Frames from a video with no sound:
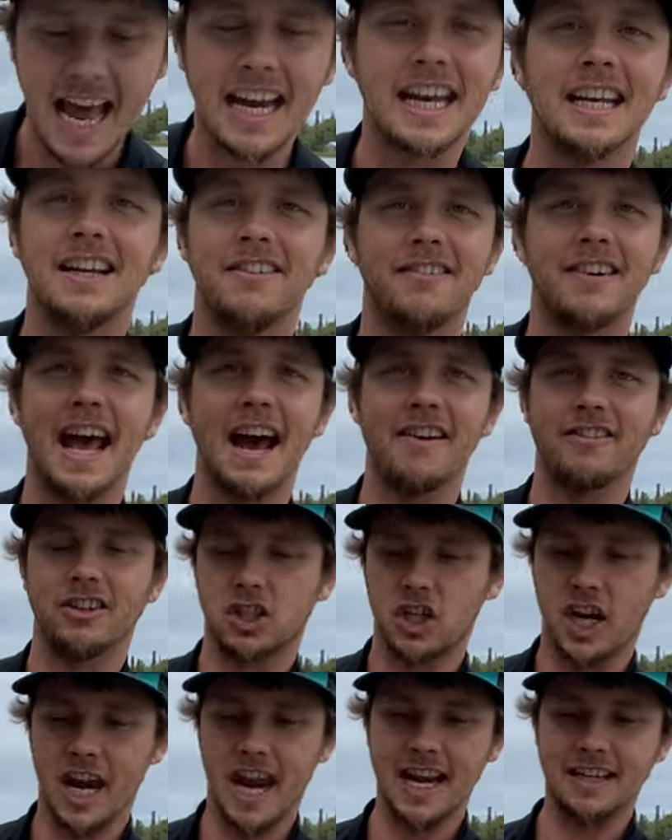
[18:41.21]
didn't even have a
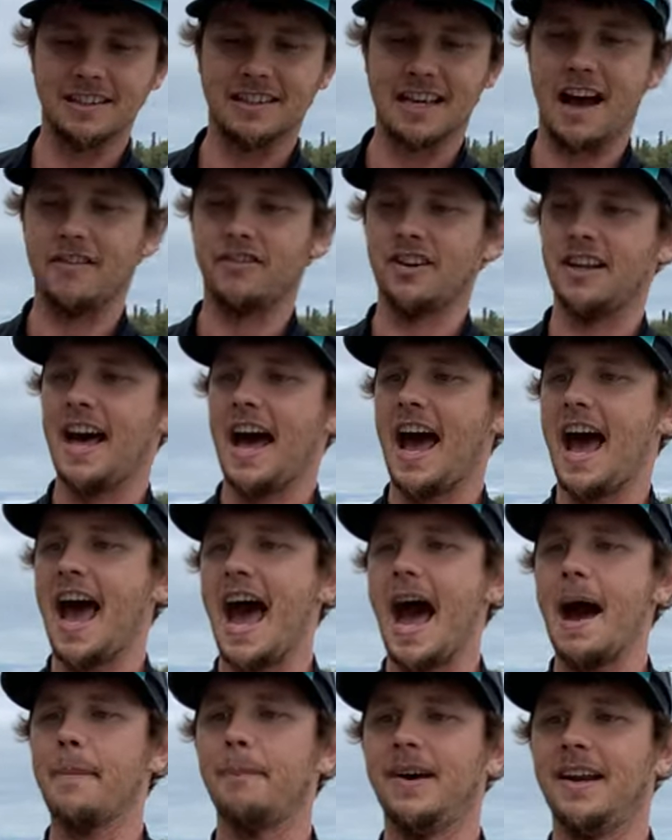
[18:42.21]
chance after that
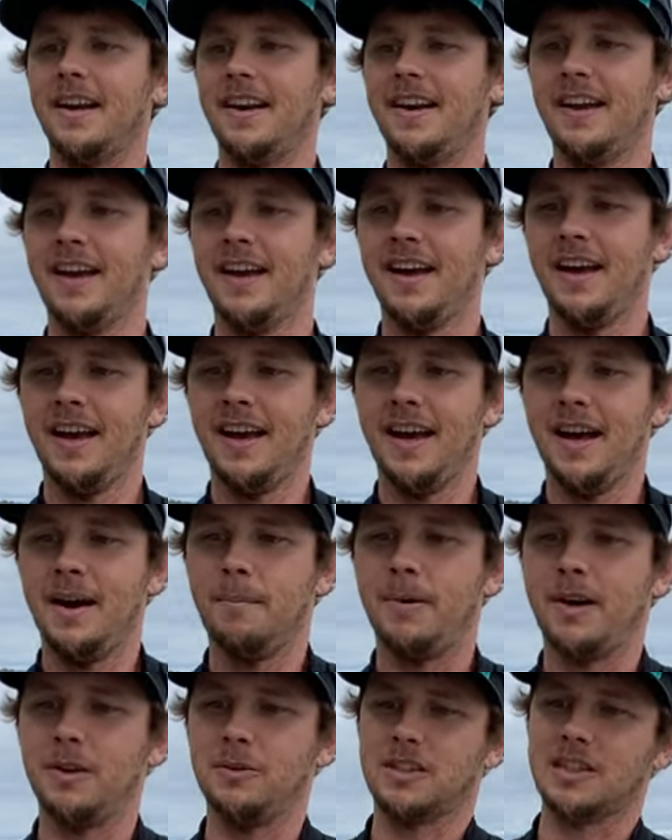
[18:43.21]
happened. Whoa.
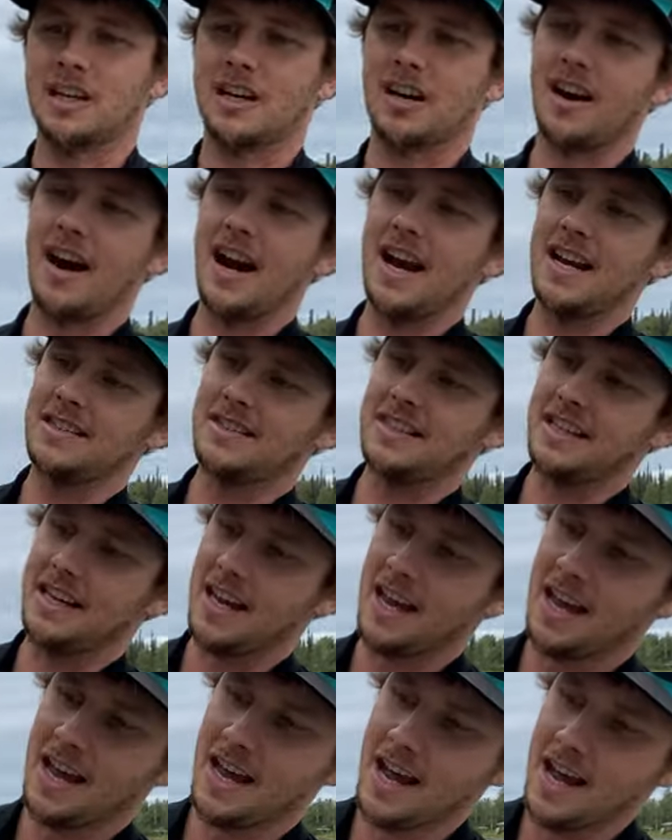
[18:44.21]
But it was crazy
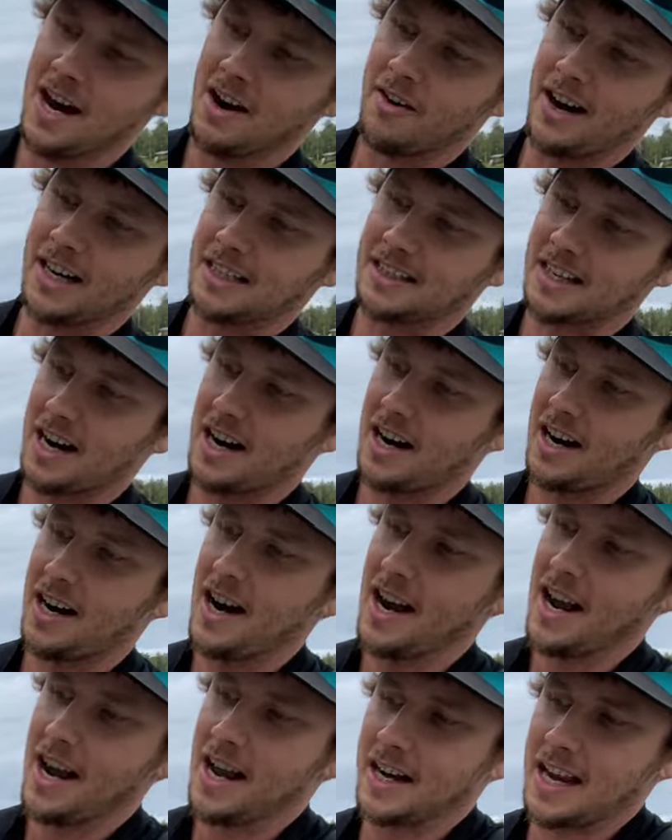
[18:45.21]
right there
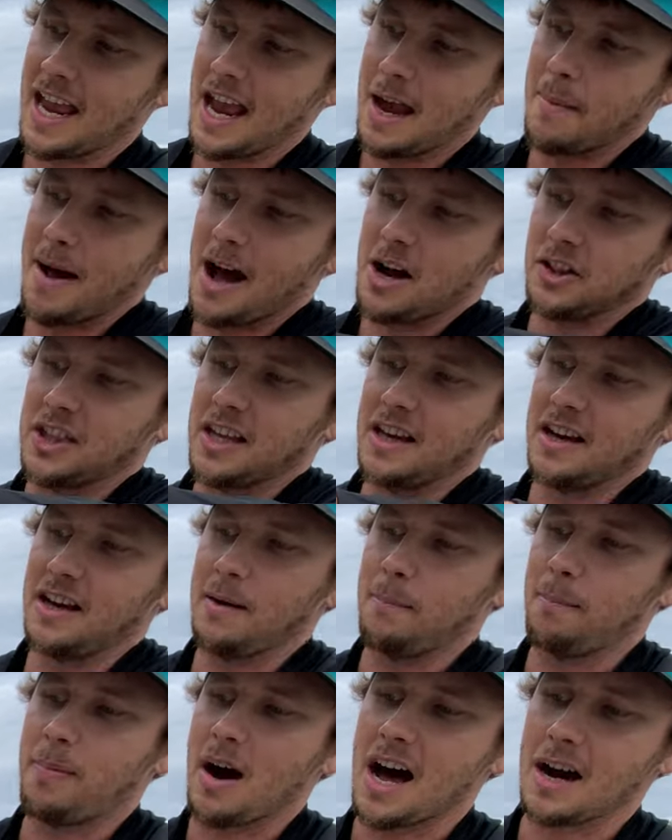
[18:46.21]
came out the
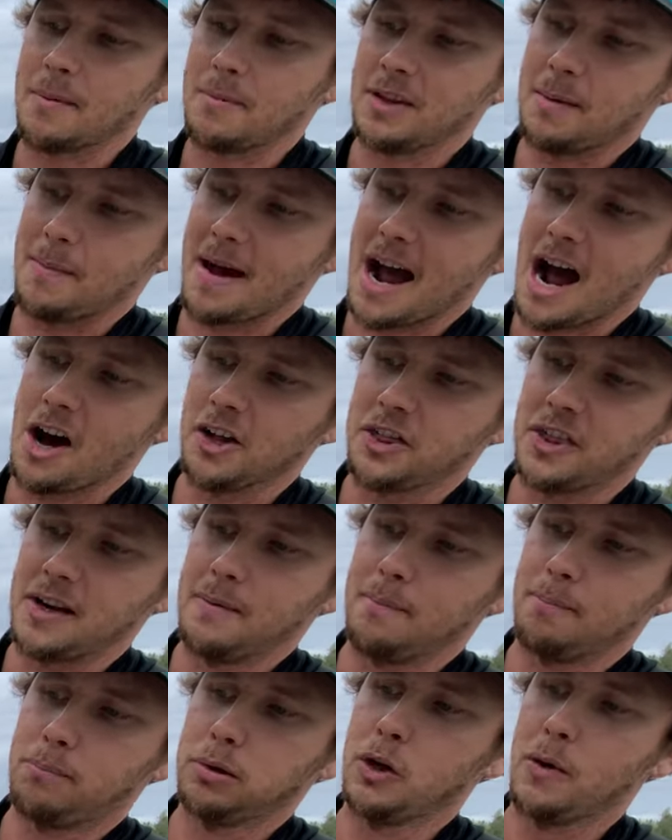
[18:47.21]
bottom of the mouth
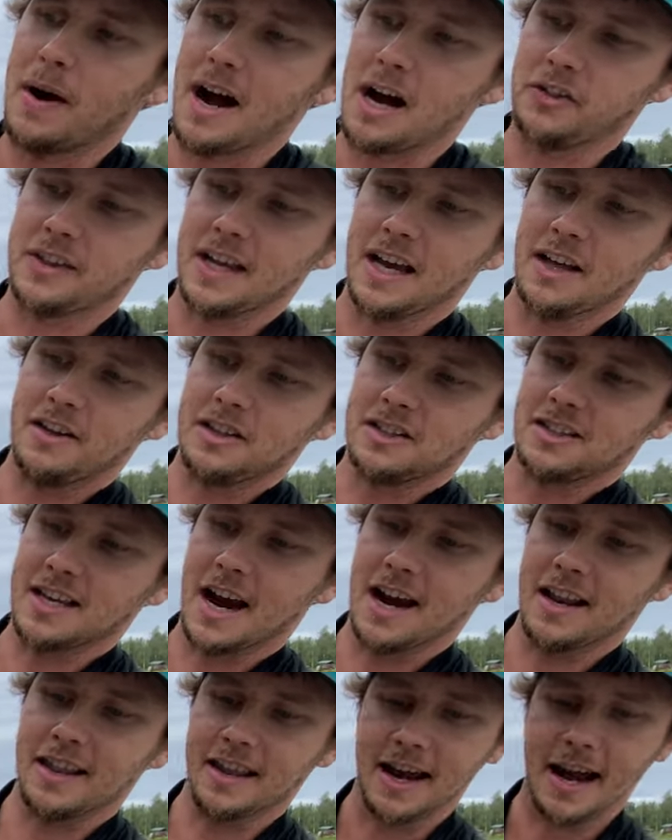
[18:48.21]
and blew out the other
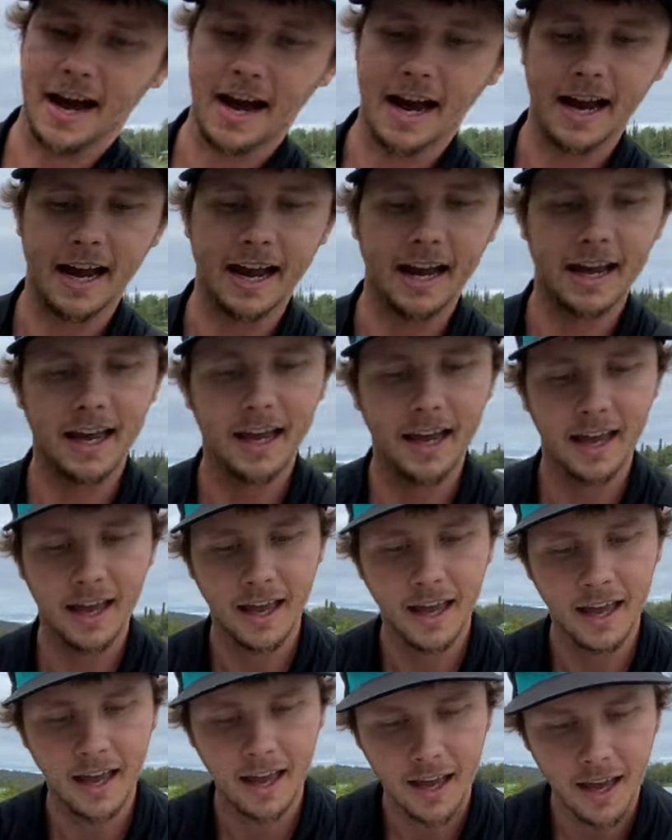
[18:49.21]
side of the eye.
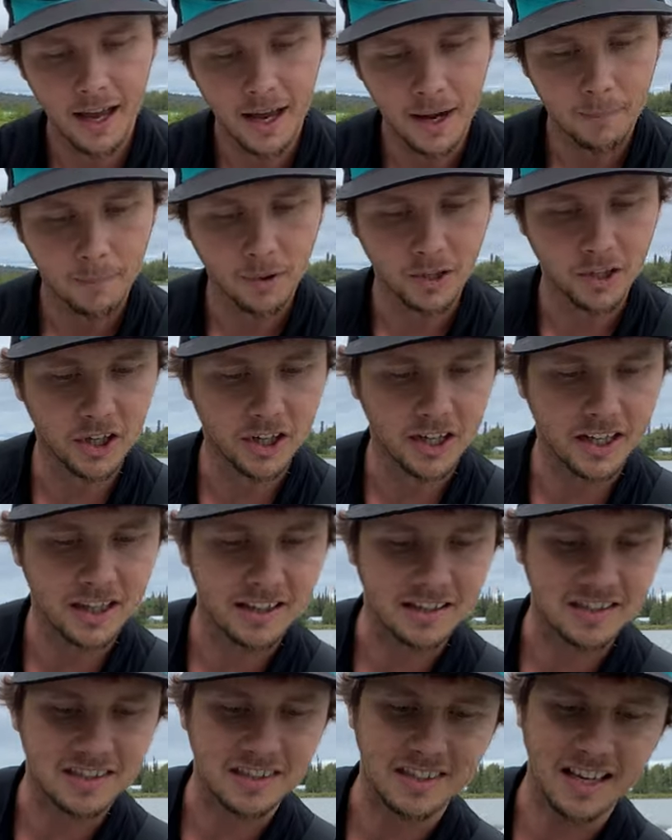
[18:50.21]
But look at the
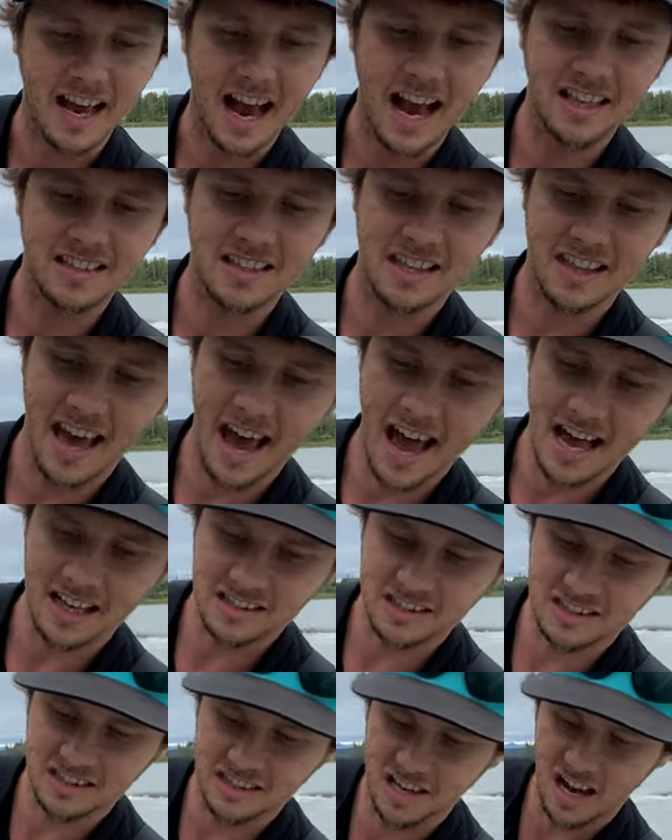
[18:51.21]
size of that,
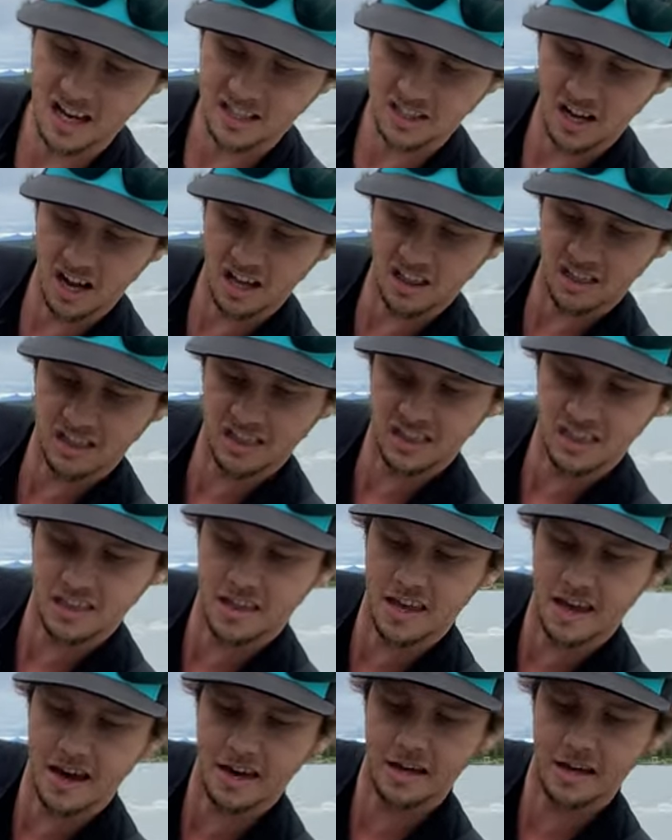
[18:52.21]
such a thick